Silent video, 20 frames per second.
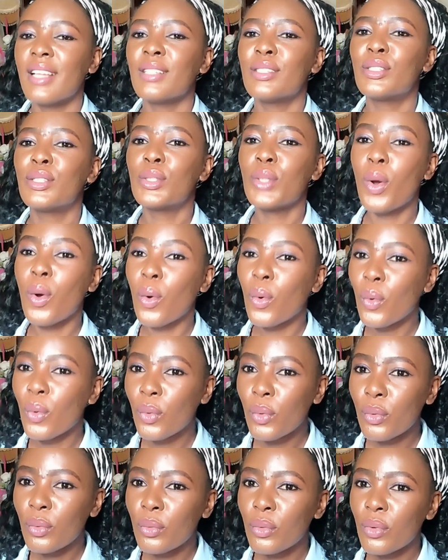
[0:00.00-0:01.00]

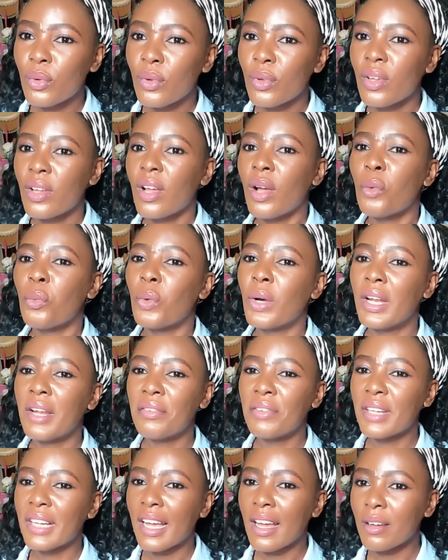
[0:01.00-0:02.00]
So
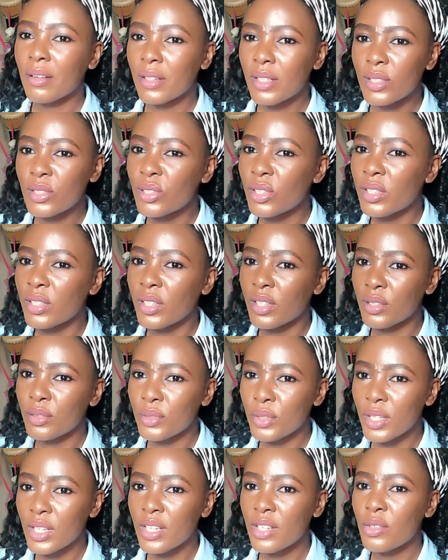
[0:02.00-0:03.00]
whatever calculation you're
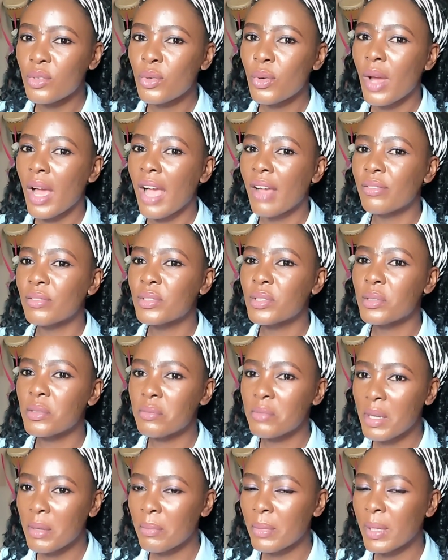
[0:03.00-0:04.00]
doing, you have to
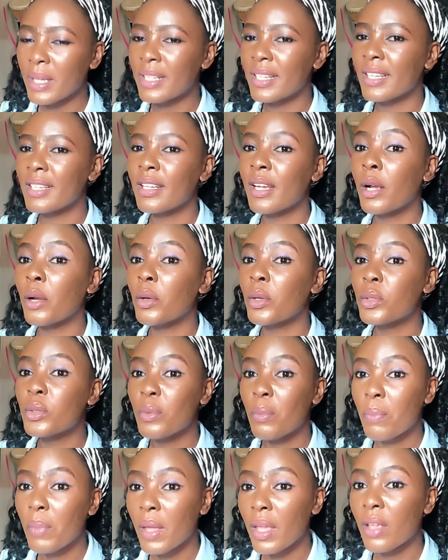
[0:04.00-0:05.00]
remember that you're going
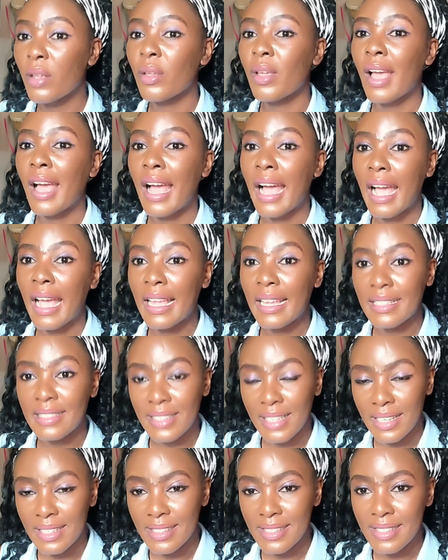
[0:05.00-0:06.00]
to pay
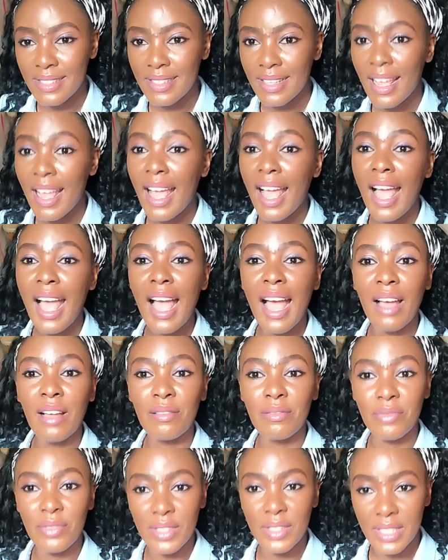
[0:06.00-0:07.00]
IHS
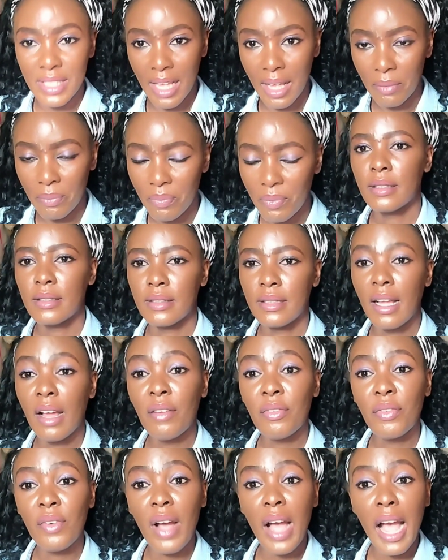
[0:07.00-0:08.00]
and visa.
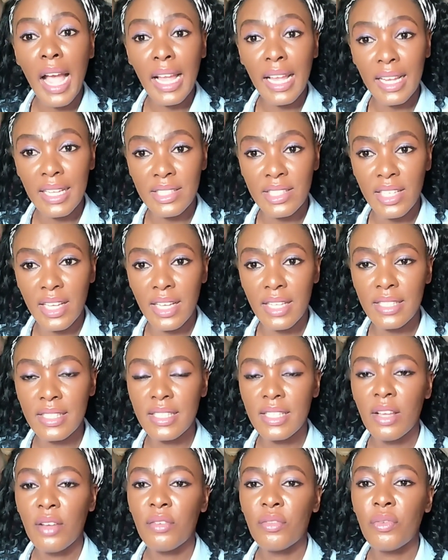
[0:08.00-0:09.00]
Now for
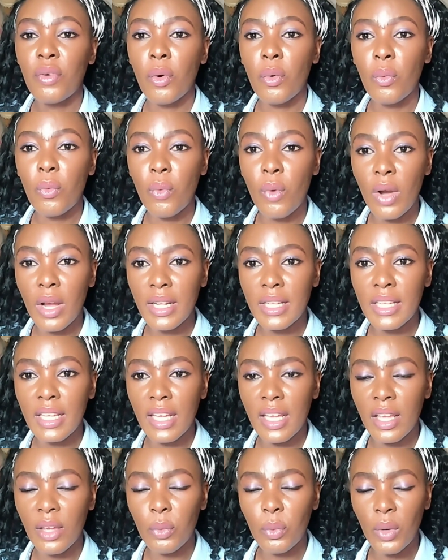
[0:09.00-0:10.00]
IHS, for
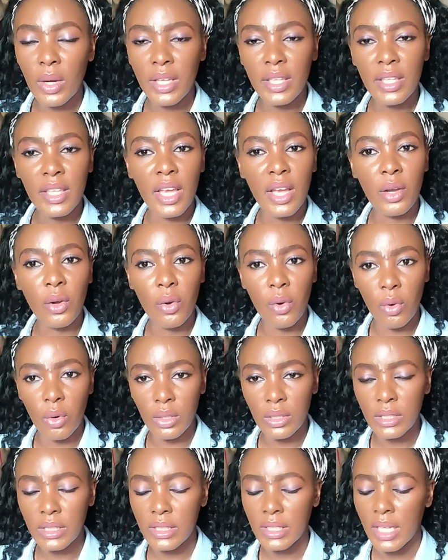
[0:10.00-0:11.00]
a 1 year
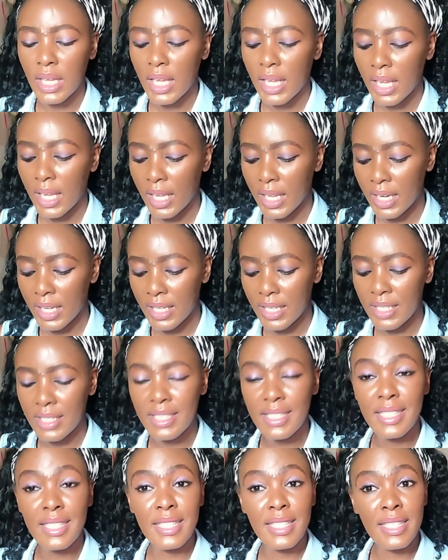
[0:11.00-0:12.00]
course, it
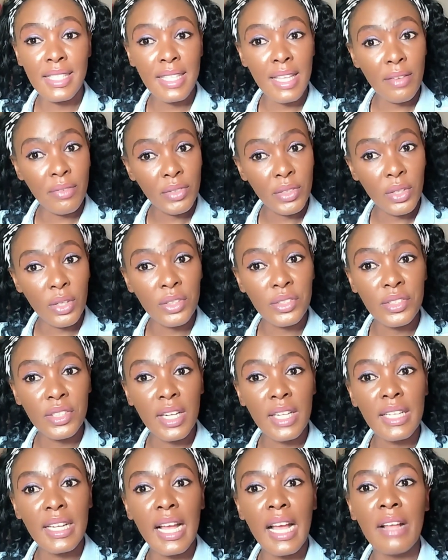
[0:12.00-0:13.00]
is
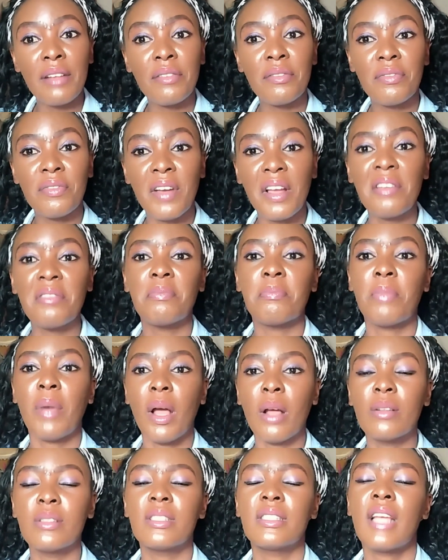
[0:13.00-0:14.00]

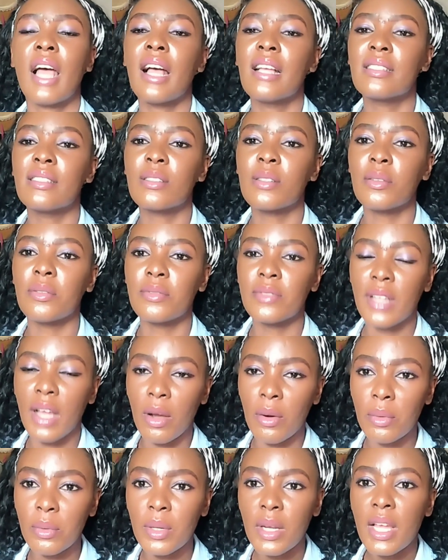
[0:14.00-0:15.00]
£705 as of
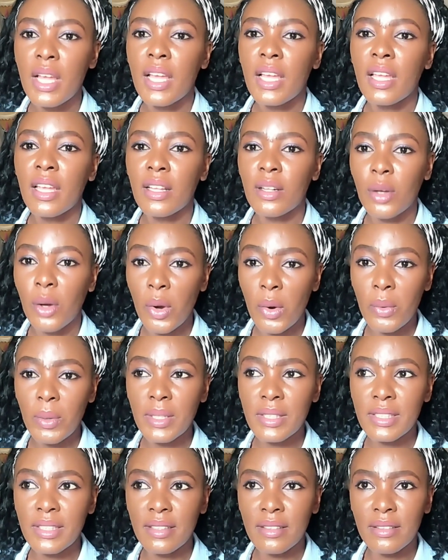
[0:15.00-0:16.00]
now. It
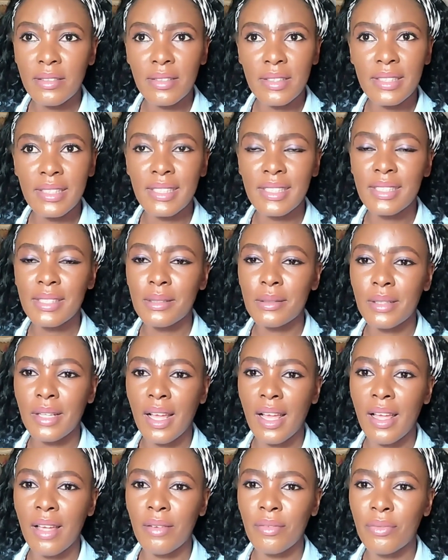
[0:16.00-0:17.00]
always increases
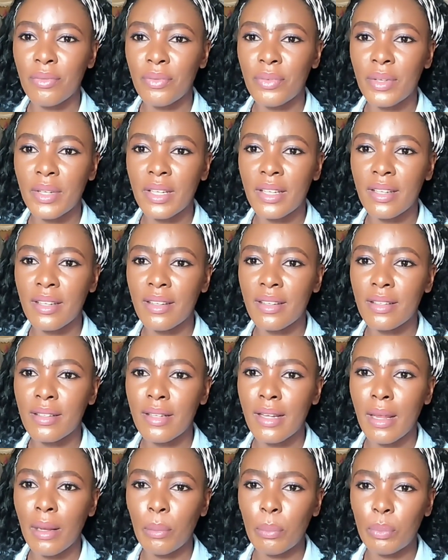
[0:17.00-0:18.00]

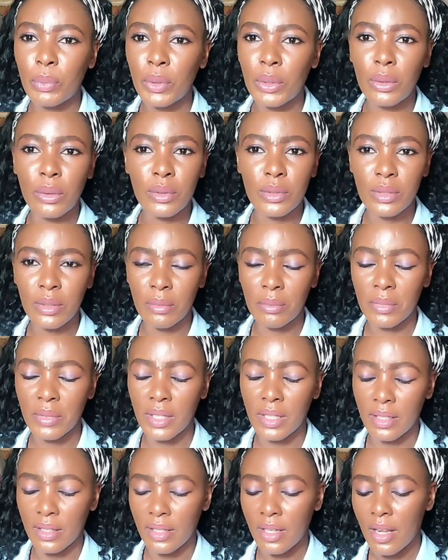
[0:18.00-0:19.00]
every April or
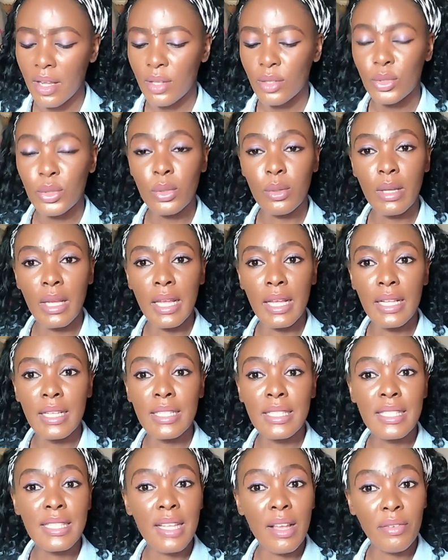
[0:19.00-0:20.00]
something. So it
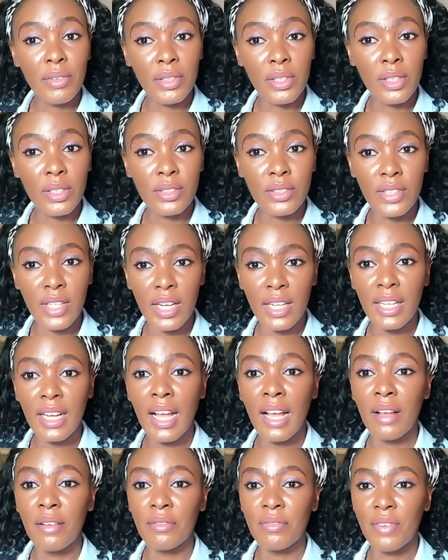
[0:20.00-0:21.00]
is
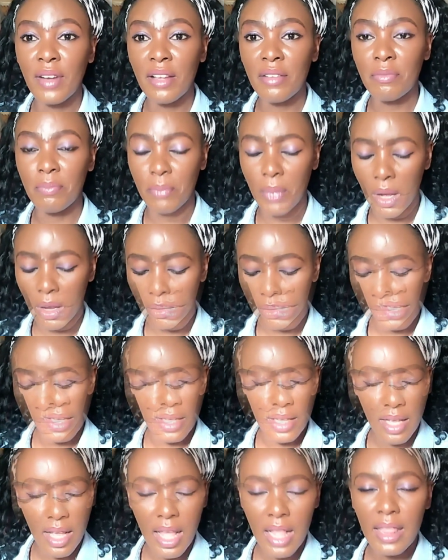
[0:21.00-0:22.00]

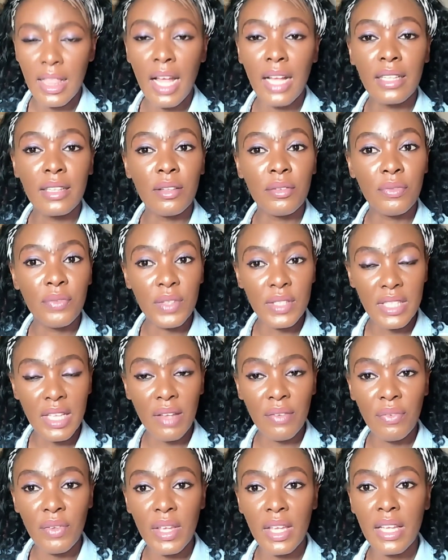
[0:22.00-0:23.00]
£705. Now the
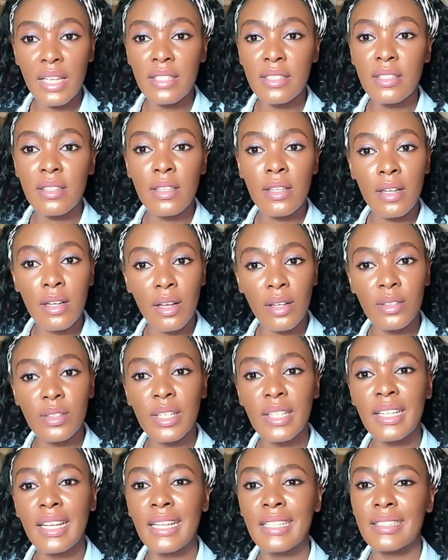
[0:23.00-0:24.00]
visa fee is
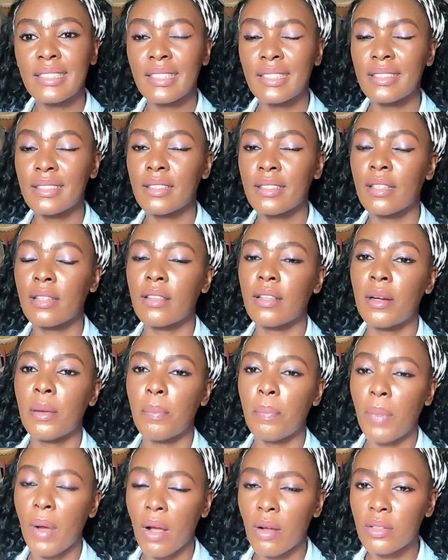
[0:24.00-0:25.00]

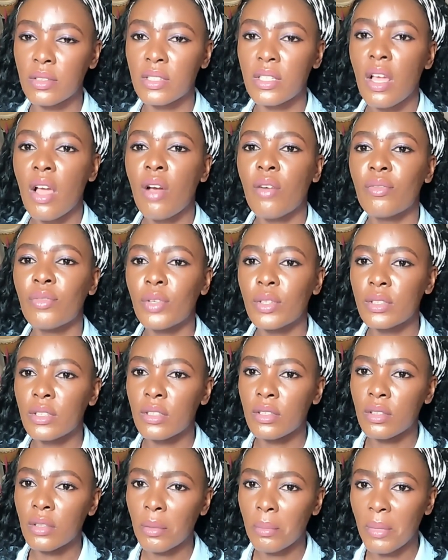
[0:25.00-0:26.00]
£363 for
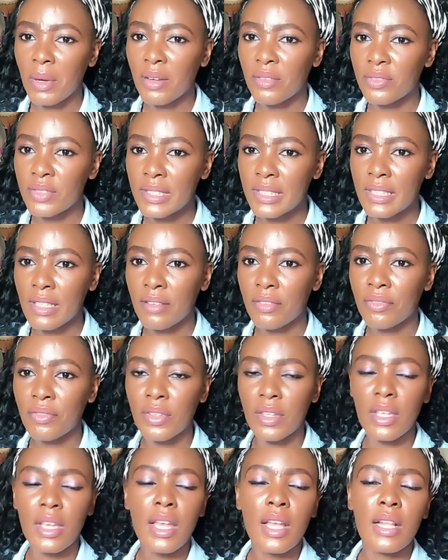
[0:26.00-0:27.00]
the normal visa
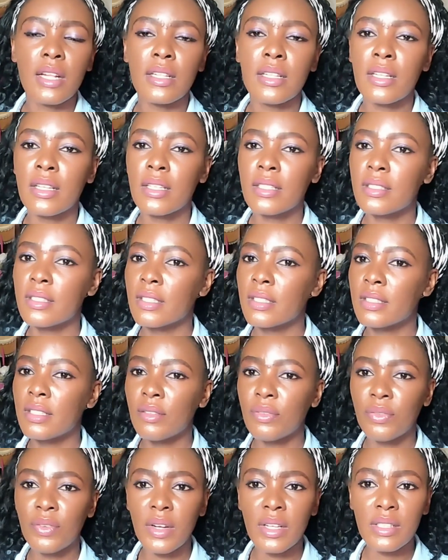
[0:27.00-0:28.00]
fee. There's a
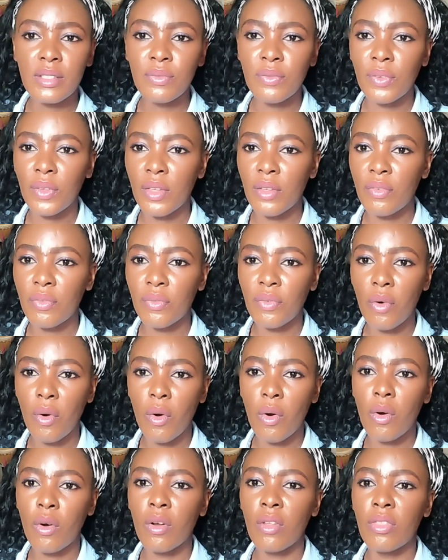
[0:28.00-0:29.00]
different fee
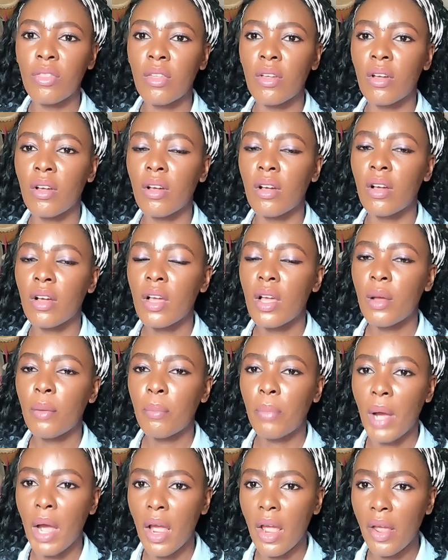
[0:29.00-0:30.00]
for the
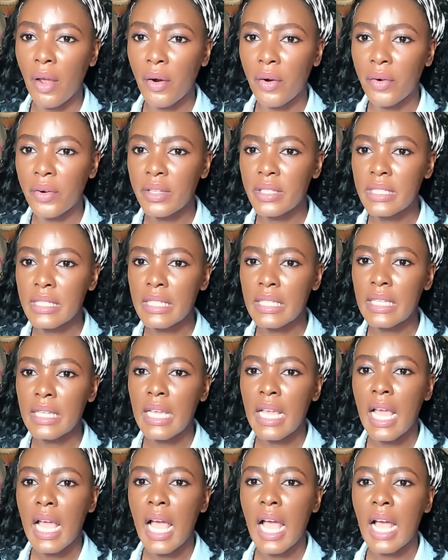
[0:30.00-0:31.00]

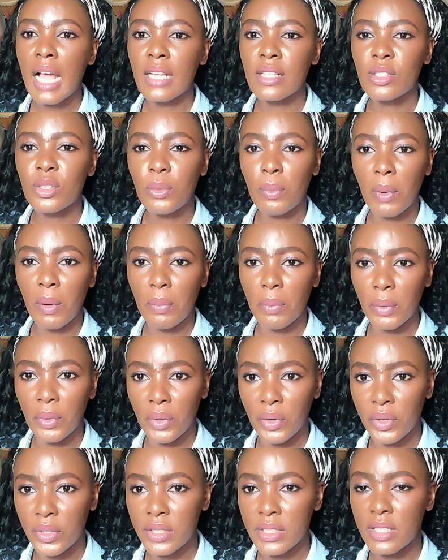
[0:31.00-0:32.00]
priority and super
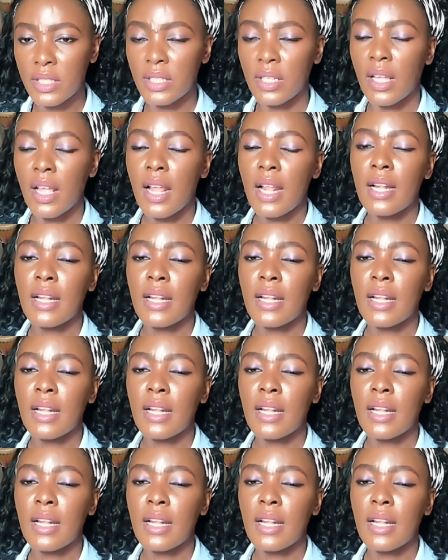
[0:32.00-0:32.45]
priority.